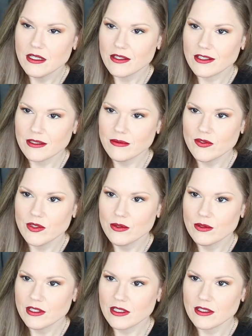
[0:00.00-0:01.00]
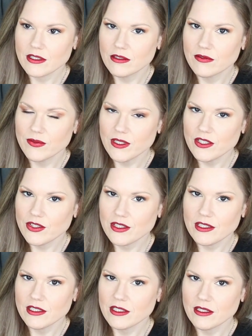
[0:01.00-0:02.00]
Some of you, this is so fresh.
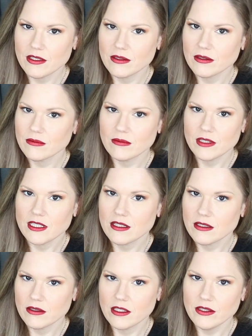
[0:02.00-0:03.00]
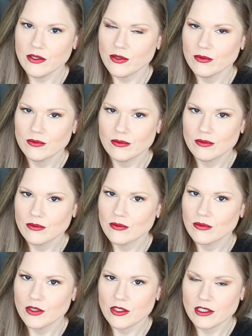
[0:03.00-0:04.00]
It's still hitting you.
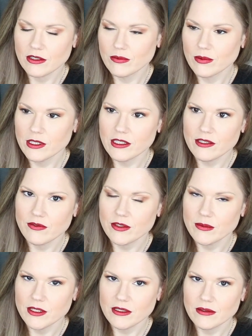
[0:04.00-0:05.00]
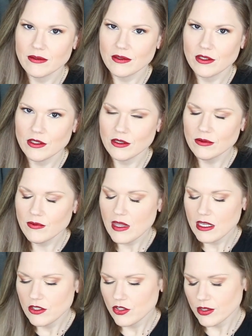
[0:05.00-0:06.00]
You're still reeling from it, you know?
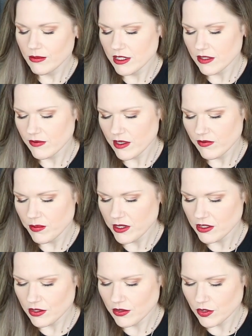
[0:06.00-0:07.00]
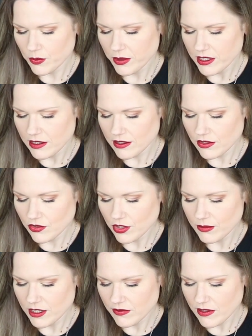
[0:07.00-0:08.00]
Show me this five of pentacles, please.
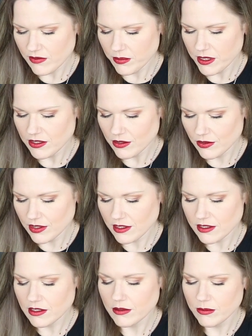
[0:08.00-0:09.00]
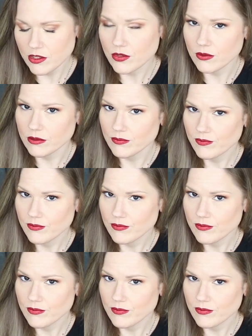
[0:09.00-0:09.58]
Show me this five of pentacles. It does look mutual.